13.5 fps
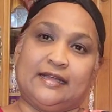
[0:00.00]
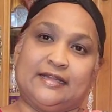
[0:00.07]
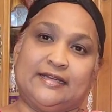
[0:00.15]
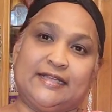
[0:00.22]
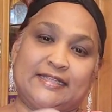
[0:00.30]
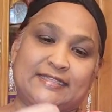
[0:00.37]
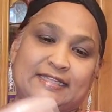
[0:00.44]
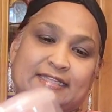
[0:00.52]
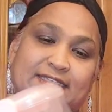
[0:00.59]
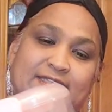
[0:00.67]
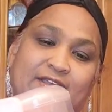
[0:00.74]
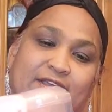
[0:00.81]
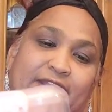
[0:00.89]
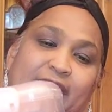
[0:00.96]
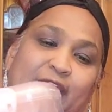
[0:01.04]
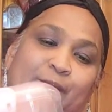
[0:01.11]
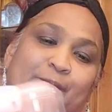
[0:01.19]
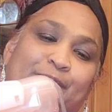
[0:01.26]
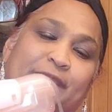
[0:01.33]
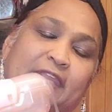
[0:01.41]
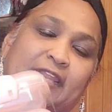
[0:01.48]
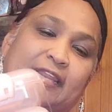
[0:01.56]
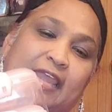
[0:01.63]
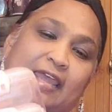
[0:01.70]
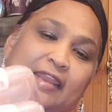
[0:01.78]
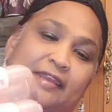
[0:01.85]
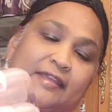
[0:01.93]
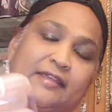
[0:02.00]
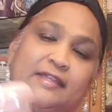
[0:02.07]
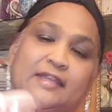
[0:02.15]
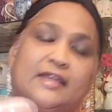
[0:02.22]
and these are stunning and